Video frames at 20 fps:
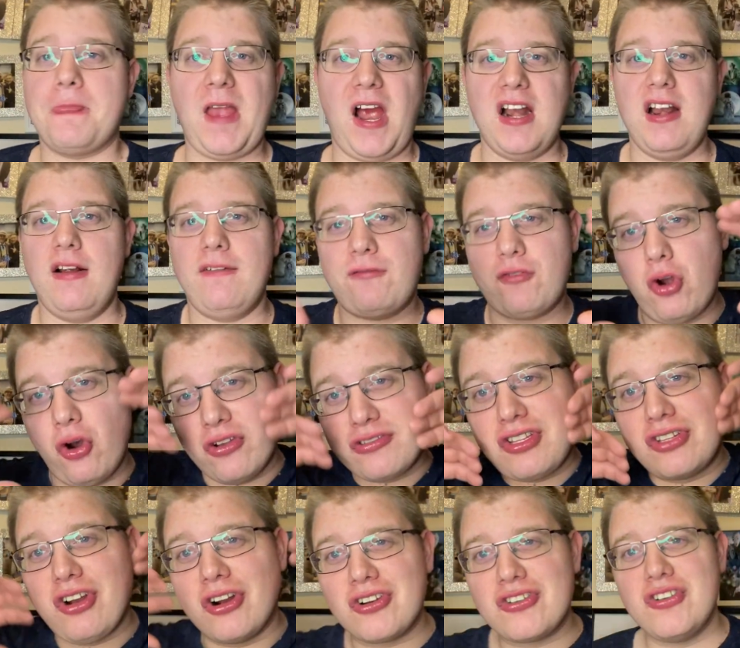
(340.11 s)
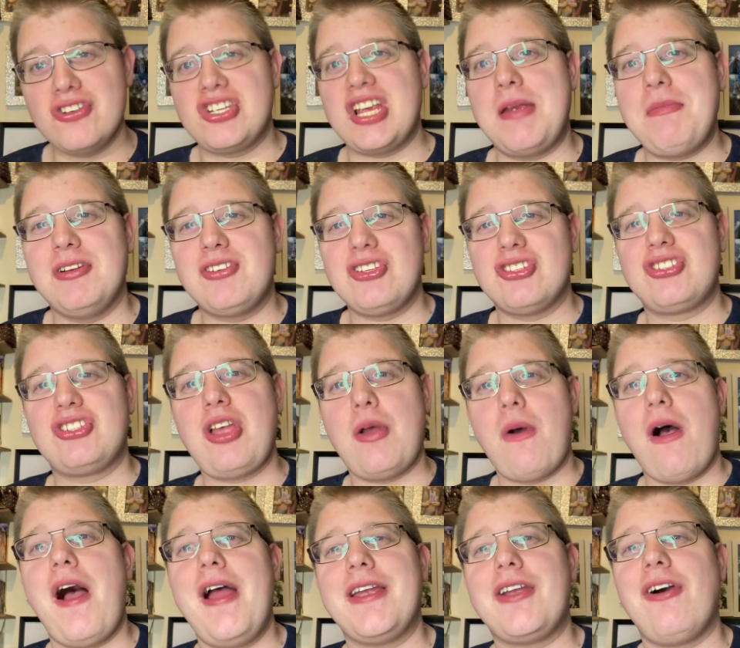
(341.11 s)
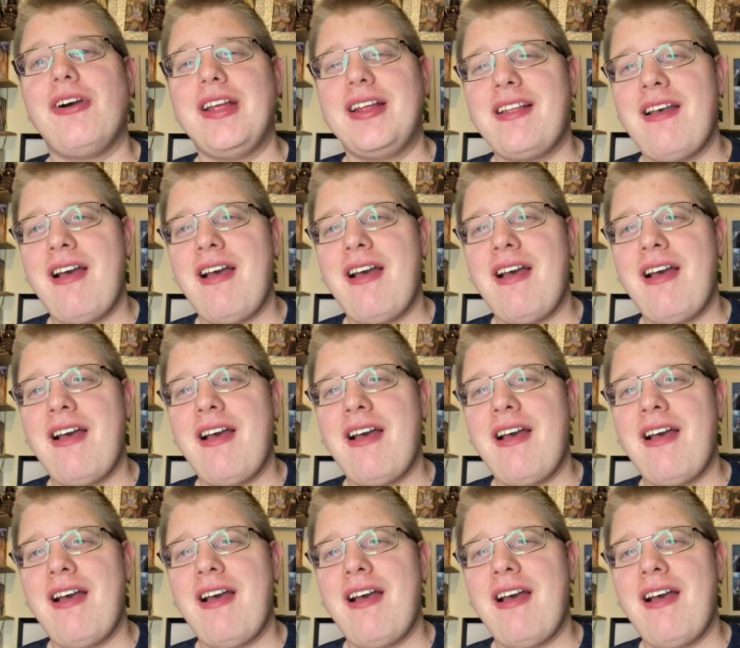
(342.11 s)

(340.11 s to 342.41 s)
And of course, the Doctor and Jamie are just so iconic.